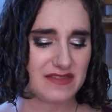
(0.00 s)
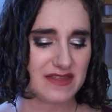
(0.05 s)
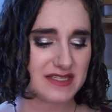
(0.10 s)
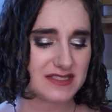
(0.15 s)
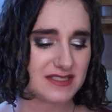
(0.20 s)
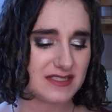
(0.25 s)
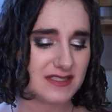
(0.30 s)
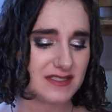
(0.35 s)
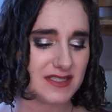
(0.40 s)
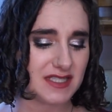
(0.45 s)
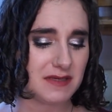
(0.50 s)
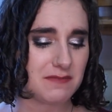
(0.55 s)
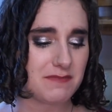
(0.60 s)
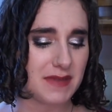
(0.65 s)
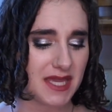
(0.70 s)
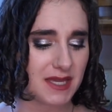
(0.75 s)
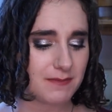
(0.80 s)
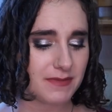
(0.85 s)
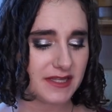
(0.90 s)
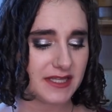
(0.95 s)
This is the
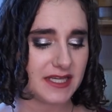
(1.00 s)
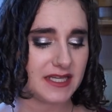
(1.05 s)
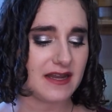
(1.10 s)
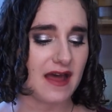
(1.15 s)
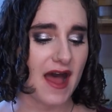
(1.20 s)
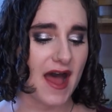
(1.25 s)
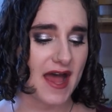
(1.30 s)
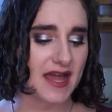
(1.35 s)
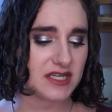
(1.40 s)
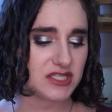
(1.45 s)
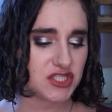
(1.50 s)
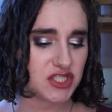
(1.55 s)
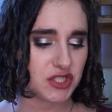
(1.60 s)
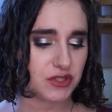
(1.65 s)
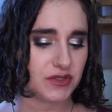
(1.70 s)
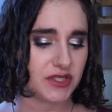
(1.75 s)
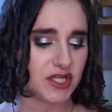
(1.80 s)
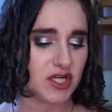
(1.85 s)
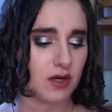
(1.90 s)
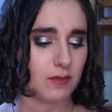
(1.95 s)
Maybelline Eye
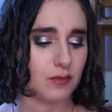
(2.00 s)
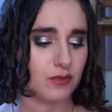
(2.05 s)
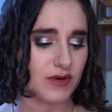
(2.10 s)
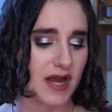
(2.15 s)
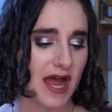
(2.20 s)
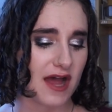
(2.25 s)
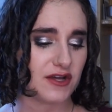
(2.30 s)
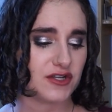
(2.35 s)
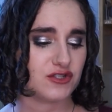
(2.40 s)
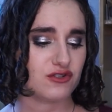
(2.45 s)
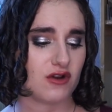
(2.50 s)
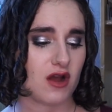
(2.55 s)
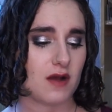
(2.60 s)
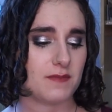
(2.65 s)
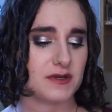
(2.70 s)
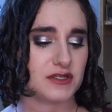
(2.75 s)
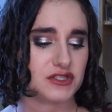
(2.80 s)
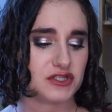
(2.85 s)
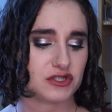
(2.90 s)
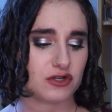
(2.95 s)
Studio Brow
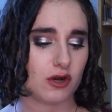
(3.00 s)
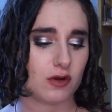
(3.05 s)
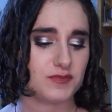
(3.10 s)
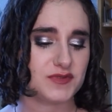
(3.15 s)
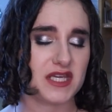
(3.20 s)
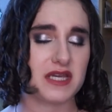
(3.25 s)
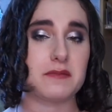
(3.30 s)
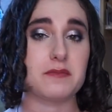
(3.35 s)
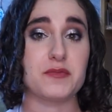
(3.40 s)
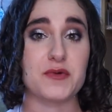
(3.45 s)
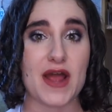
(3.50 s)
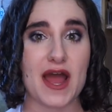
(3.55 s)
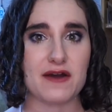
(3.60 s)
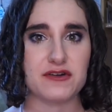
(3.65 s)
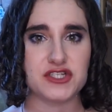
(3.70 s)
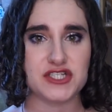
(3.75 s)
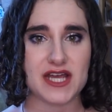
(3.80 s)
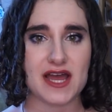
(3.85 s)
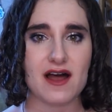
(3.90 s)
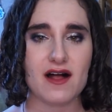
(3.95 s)
Drama Sculpting Brow
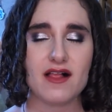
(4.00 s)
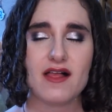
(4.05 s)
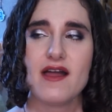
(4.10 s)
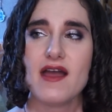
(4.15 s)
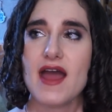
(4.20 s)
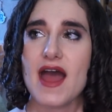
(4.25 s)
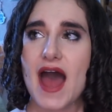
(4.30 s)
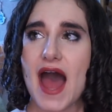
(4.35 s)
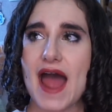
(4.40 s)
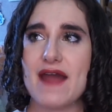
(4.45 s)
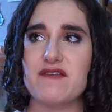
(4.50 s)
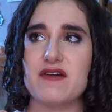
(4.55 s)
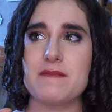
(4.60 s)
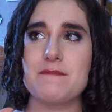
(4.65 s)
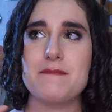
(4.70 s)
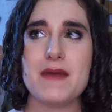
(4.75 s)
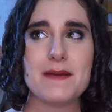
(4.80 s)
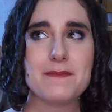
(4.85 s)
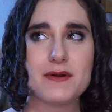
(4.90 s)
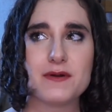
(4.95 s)
Gel. I
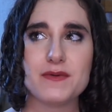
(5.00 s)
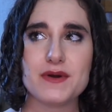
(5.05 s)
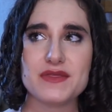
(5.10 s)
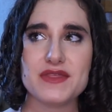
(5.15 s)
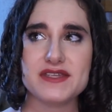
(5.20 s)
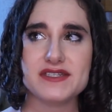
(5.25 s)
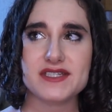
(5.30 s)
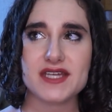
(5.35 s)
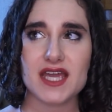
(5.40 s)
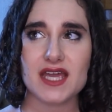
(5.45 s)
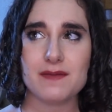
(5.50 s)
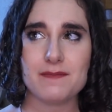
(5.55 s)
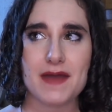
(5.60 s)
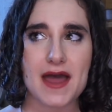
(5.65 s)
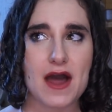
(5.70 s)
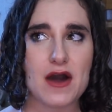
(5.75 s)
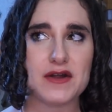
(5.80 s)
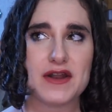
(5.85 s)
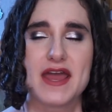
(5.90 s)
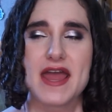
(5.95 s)
remember when this came
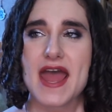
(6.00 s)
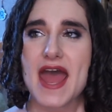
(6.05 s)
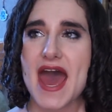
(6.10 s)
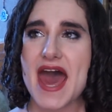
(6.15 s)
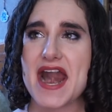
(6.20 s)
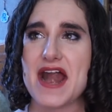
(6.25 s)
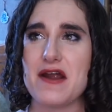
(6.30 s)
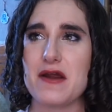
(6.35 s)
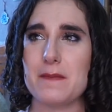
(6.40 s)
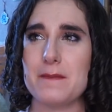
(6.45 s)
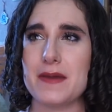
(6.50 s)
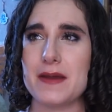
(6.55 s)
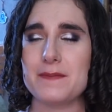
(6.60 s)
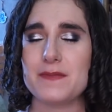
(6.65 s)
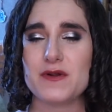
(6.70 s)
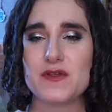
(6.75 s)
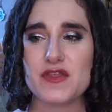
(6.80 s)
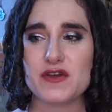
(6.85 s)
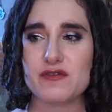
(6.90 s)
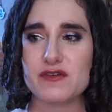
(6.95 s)
out, and I
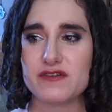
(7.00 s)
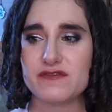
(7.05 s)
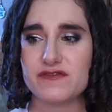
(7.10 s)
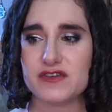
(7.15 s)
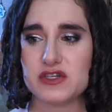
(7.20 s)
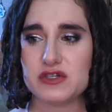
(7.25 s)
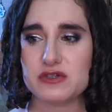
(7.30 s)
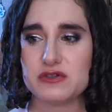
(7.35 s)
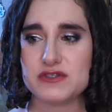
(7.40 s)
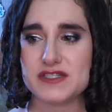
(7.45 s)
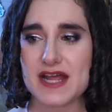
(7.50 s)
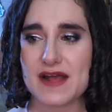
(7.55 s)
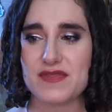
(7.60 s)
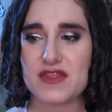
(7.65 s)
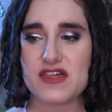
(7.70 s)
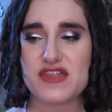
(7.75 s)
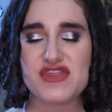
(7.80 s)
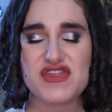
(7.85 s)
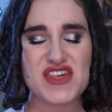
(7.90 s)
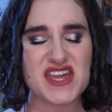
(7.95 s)
remember the reviews, and
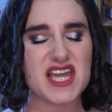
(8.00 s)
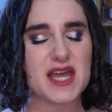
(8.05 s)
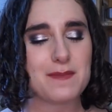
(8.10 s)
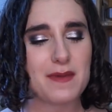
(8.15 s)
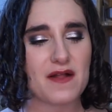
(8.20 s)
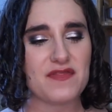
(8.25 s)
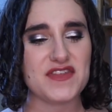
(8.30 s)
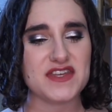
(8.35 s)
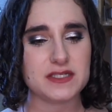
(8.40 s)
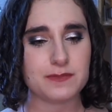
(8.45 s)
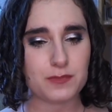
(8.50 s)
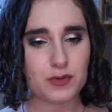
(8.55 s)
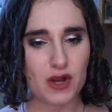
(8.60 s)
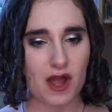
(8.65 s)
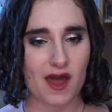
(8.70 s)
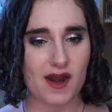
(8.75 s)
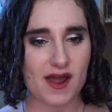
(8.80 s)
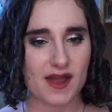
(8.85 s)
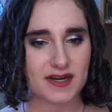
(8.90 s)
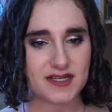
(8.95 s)
the thing about this
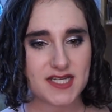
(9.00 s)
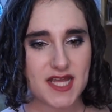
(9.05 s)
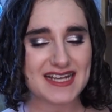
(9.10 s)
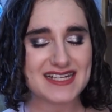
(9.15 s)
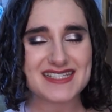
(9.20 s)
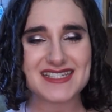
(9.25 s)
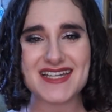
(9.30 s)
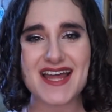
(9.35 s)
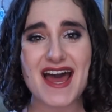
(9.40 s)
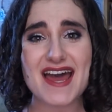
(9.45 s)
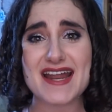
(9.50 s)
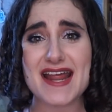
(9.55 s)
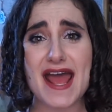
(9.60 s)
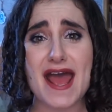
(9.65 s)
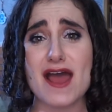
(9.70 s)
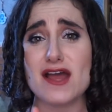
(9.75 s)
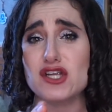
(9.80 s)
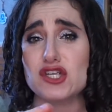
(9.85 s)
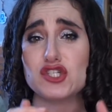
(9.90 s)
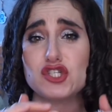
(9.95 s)
product, it's not
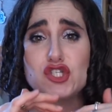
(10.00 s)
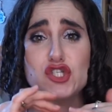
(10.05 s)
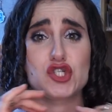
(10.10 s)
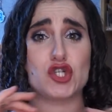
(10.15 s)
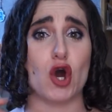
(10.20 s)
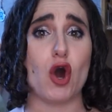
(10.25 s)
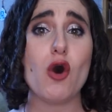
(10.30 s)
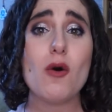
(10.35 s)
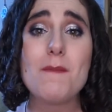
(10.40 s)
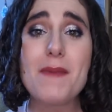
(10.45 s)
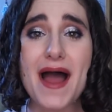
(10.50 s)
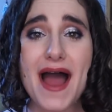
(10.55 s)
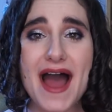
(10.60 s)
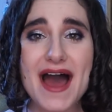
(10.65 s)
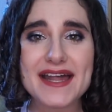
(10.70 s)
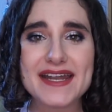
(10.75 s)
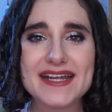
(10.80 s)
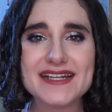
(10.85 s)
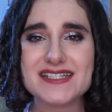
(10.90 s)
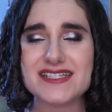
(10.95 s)
so
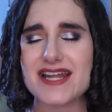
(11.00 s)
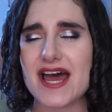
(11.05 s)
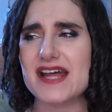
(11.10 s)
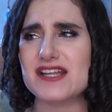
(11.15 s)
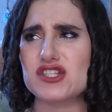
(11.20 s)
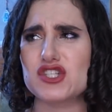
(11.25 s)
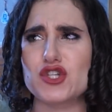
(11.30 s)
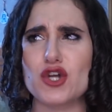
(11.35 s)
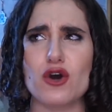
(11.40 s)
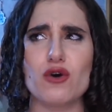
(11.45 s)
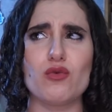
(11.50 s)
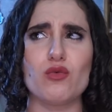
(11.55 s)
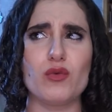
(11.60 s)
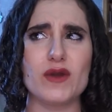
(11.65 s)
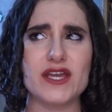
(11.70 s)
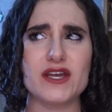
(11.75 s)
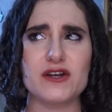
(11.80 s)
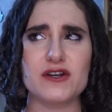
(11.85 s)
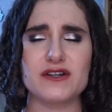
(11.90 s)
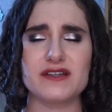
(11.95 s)
bad, it's not so
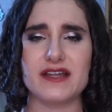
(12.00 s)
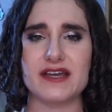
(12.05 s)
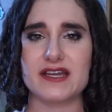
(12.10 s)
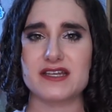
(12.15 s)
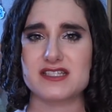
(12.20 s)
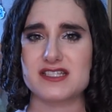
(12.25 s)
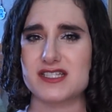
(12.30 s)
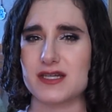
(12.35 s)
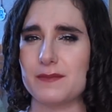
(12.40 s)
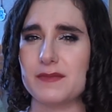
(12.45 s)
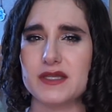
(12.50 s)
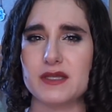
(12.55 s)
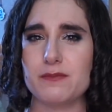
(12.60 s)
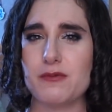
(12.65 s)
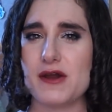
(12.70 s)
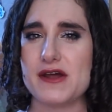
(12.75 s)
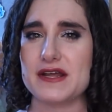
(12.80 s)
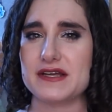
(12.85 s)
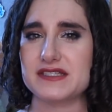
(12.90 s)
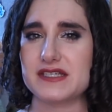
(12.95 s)
weird like some of the
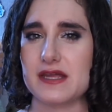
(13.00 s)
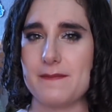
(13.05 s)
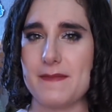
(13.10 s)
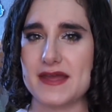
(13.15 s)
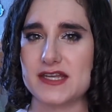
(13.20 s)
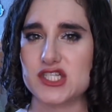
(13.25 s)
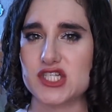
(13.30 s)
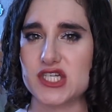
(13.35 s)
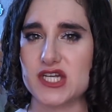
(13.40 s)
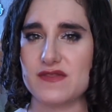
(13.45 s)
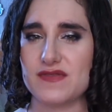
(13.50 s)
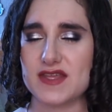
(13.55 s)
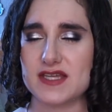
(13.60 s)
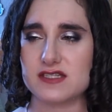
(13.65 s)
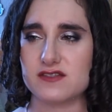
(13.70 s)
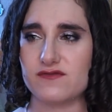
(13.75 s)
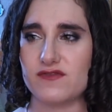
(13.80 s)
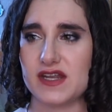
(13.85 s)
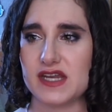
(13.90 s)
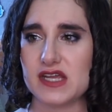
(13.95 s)
products I mentioned in
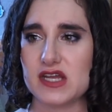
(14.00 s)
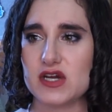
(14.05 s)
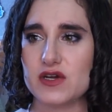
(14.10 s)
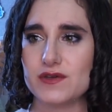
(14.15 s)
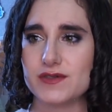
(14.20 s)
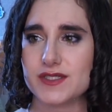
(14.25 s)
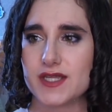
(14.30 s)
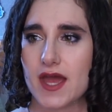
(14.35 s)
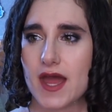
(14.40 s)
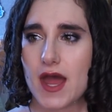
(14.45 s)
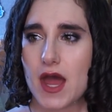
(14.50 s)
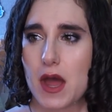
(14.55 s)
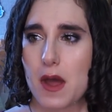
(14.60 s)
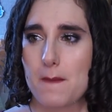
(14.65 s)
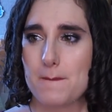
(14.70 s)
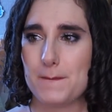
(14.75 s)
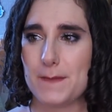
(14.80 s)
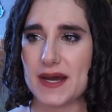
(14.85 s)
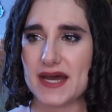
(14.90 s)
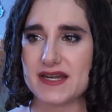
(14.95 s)
these videos,
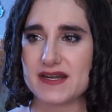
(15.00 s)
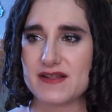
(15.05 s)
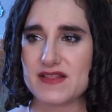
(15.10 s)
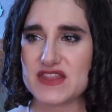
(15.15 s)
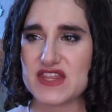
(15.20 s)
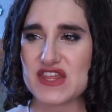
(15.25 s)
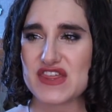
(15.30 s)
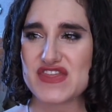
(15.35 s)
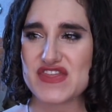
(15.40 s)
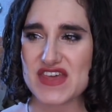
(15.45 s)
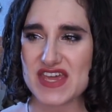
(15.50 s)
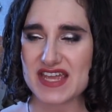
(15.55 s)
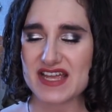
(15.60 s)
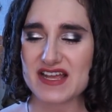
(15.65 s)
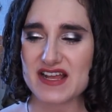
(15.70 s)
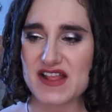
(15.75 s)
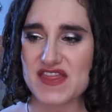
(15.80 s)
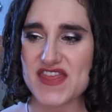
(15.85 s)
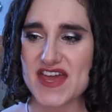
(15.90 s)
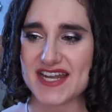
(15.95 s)
but the thing
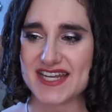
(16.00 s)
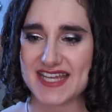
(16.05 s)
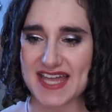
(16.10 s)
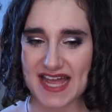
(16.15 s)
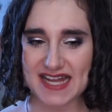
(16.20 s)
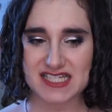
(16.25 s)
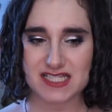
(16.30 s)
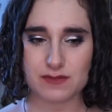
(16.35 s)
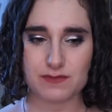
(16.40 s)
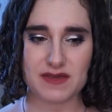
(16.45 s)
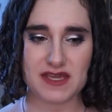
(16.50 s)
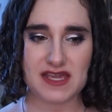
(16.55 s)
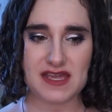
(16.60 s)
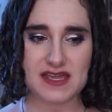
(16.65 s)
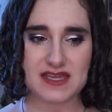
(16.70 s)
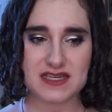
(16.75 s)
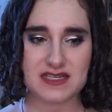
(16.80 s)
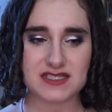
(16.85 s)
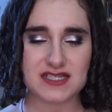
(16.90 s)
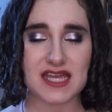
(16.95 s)
that gets me
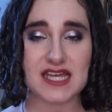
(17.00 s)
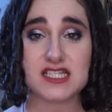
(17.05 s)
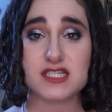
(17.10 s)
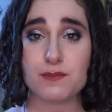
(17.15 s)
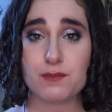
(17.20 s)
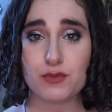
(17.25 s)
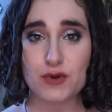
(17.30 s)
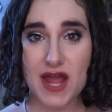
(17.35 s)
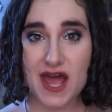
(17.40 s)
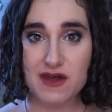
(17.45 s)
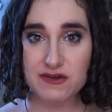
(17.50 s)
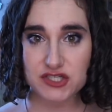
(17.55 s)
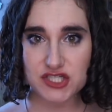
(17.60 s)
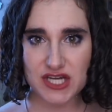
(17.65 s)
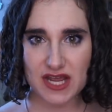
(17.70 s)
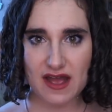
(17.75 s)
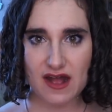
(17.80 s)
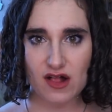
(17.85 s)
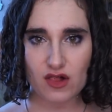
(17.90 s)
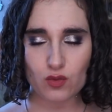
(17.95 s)
is it's a brow
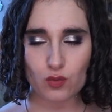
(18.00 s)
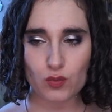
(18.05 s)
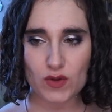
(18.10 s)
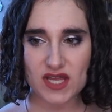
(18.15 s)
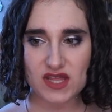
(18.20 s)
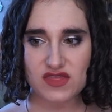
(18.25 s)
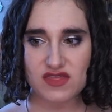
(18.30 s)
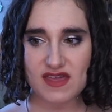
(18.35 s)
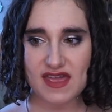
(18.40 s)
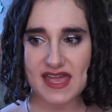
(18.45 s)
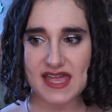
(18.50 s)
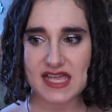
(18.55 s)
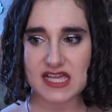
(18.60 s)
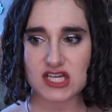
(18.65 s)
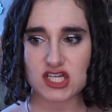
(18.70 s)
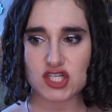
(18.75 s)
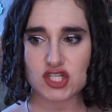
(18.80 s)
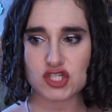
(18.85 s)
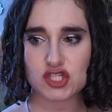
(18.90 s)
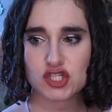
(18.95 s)
gel with
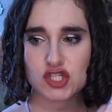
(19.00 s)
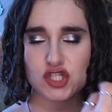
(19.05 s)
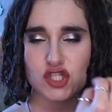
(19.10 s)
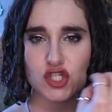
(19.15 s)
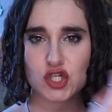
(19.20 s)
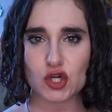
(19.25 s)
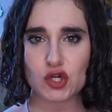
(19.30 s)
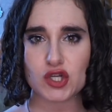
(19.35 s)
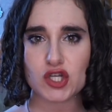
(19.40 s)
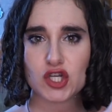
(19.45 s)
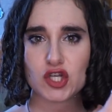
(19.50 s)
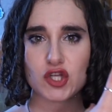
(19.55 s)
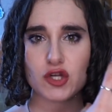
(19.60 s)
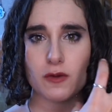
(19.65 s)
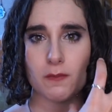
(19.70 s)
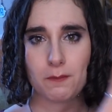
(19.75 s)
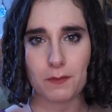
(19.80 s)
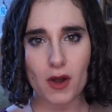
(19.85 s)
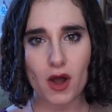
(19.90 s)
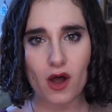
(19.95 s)
a circular
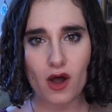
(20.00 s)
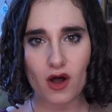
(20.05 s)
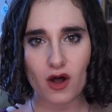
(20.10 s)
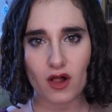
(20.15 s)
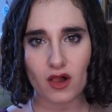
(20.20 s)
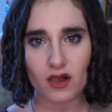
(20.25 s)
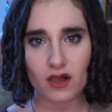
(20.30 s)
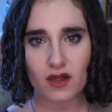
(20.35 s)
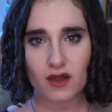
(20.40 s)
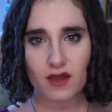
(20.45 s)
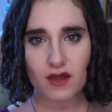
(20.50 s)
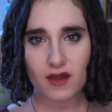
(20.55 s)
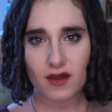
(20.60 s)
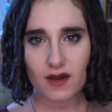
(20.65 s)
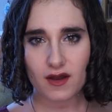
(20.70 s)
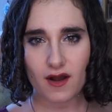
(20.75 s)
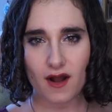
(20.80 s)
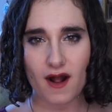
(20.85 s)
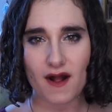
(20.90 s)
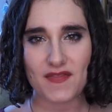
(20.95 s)
ball
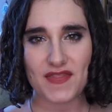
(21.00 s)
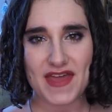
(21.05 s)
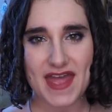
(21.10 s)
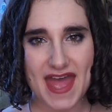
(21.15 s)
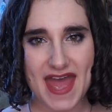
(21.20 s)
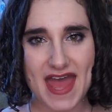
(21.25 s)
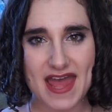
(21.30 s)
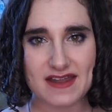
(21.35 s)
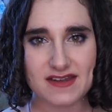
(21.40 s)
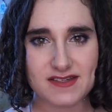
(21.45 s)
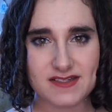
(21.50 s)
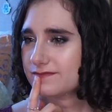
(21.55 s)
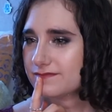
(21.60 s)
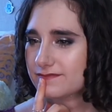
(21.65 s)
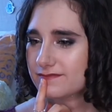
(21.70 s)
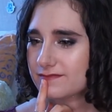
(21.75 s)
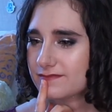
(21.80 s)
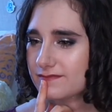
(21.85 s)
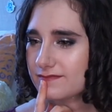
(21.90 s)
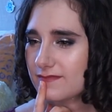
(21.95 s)
on the
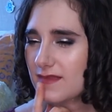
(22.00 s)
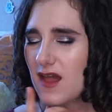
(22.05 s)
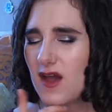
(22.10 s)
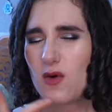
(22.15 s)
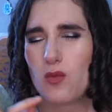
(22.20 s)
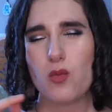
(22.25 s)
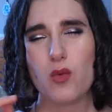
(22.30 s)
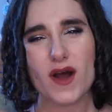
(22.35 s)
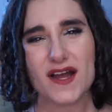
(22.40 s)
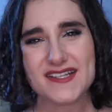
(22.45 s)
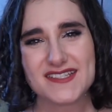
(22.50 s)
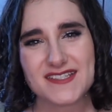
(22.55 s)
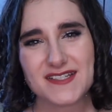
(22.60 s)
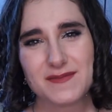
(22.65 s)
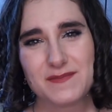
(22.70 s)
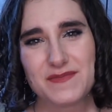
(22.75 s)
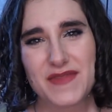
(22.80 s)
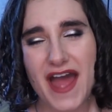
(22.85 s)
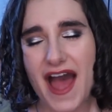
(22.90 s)
end. What?